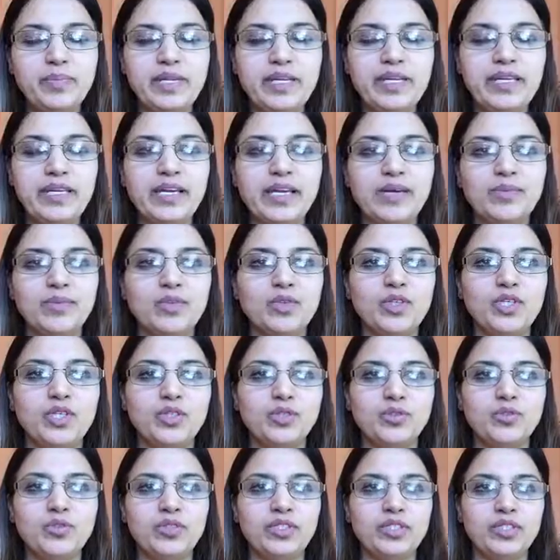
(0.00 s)
Today I'm going
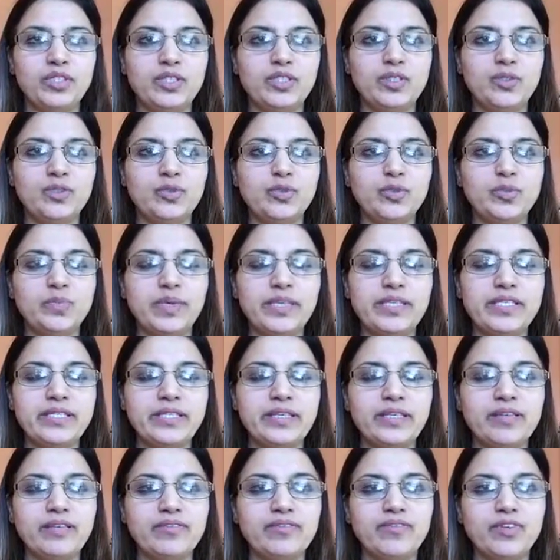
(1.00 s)
to introduce
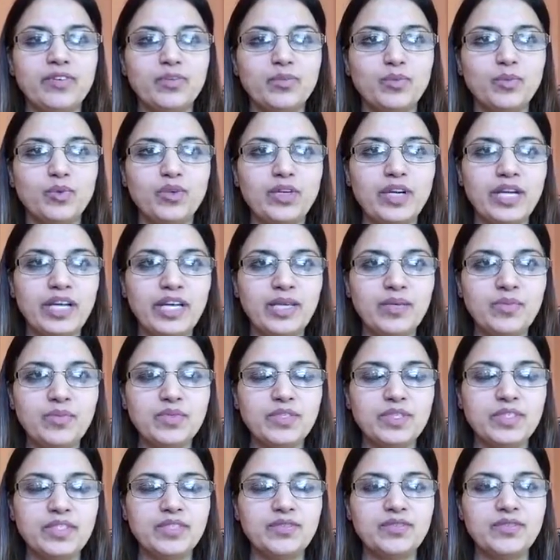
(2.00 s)
myself one more time.
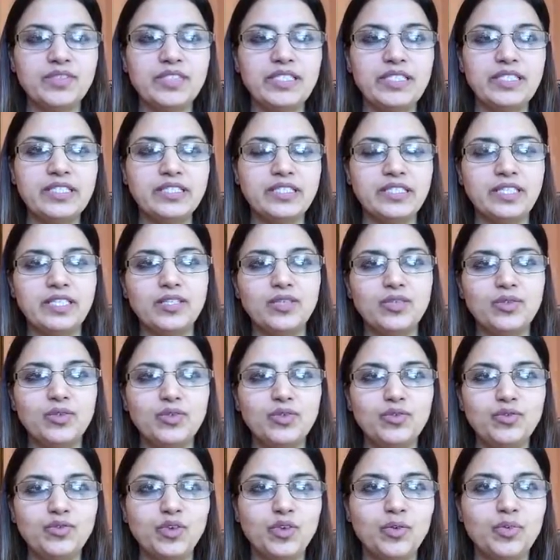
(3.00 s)
Sarajit
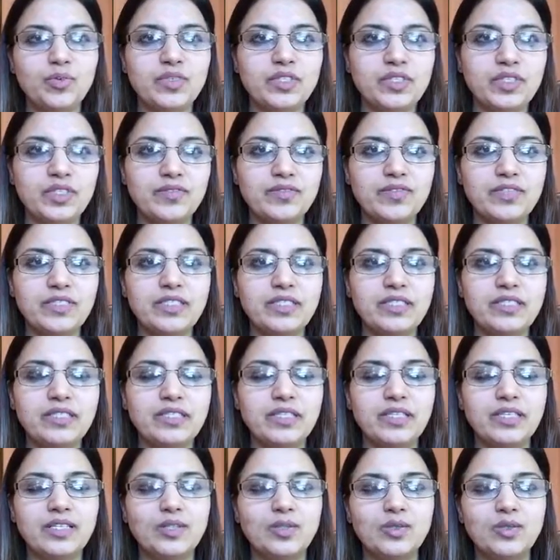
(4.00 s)
Sandhu from
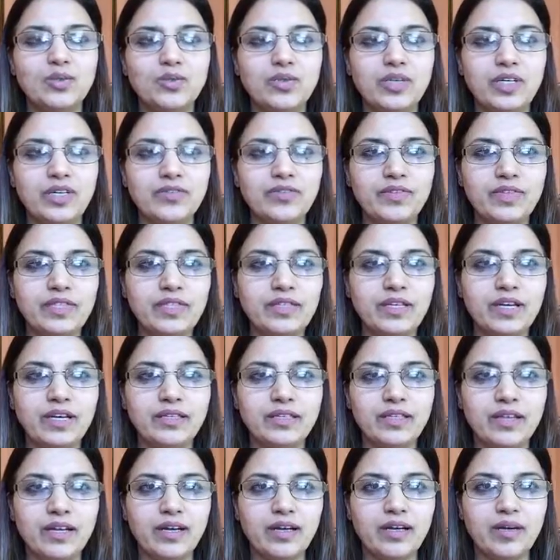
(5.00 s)

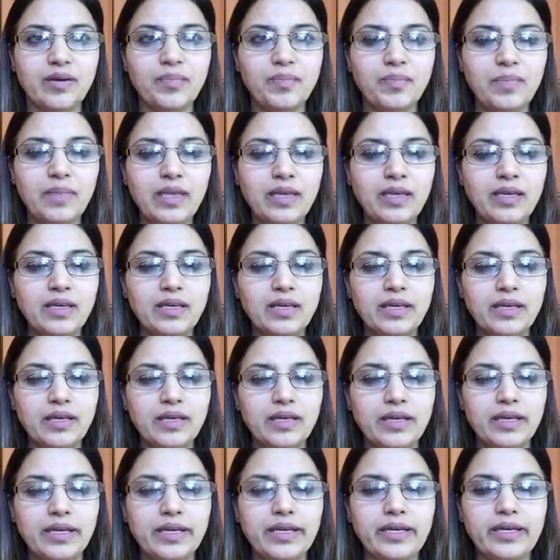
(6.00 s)
sarajitsandhunetwork.com,
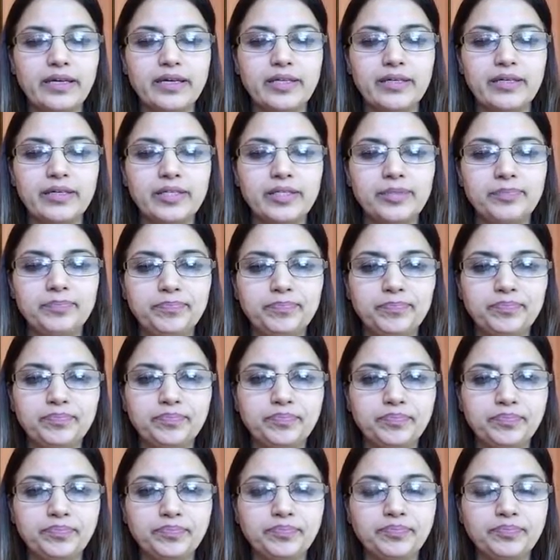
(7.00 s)
and
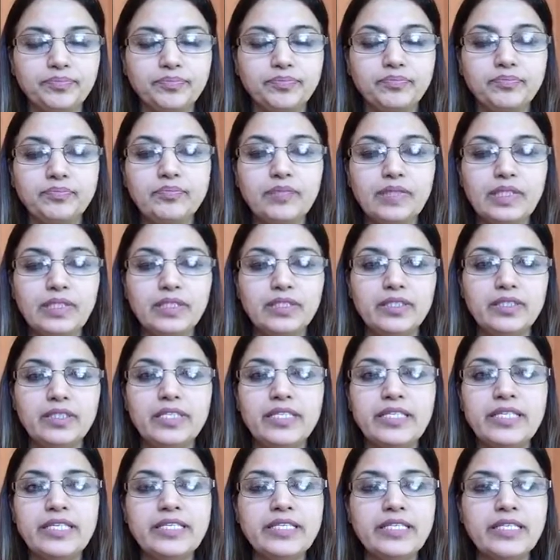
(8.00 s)

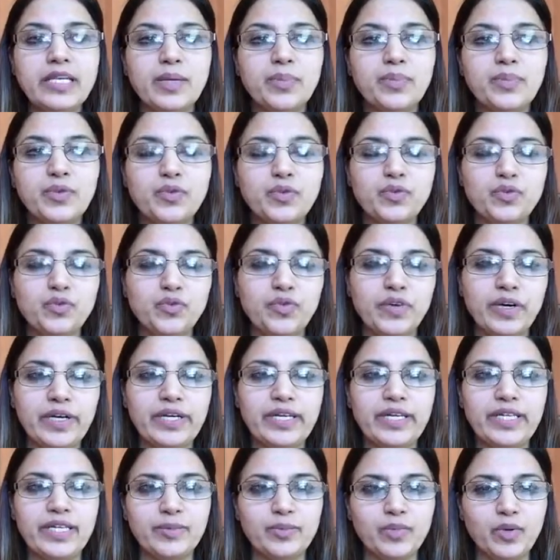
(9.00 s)
3 steps to
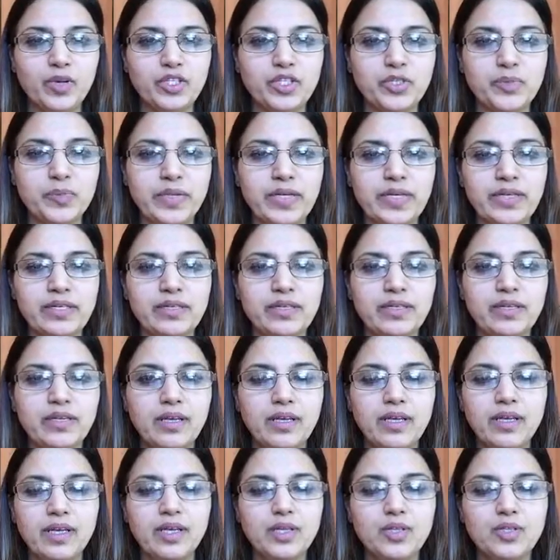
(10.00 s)
finding prospect.
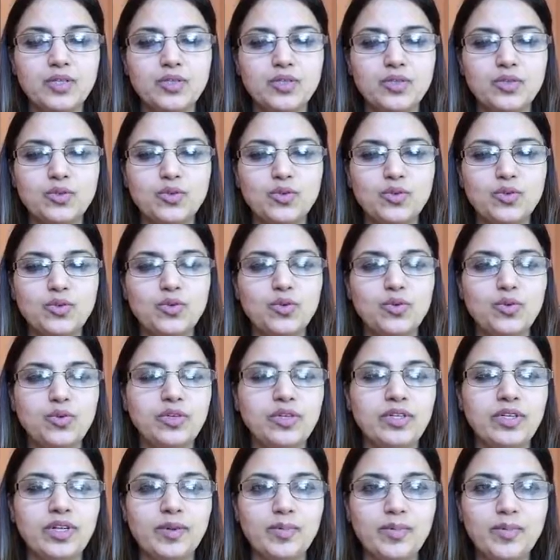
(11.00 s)
So
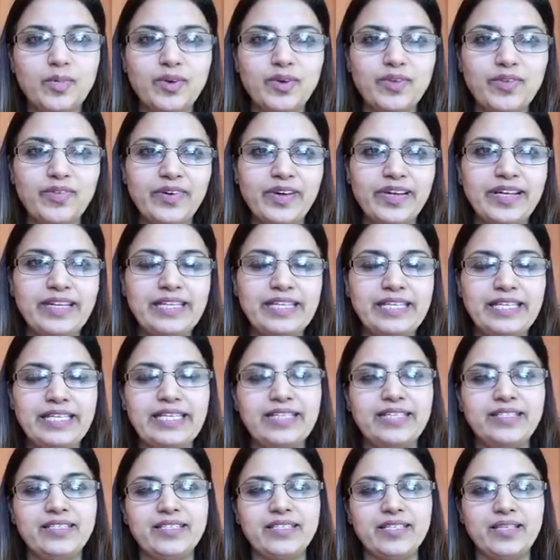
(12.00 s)
number one
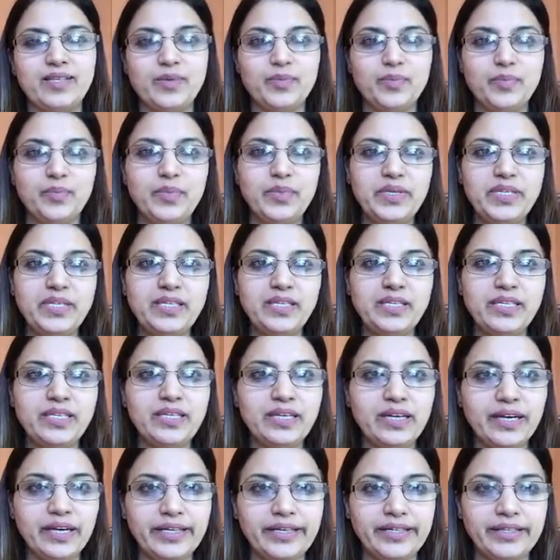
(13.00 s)
is be
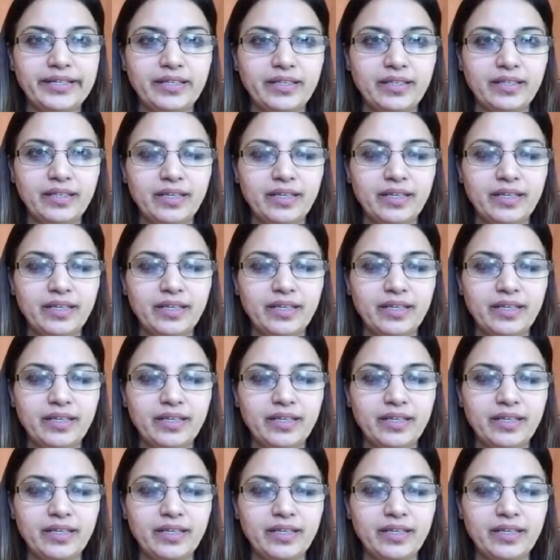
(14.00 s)
kind.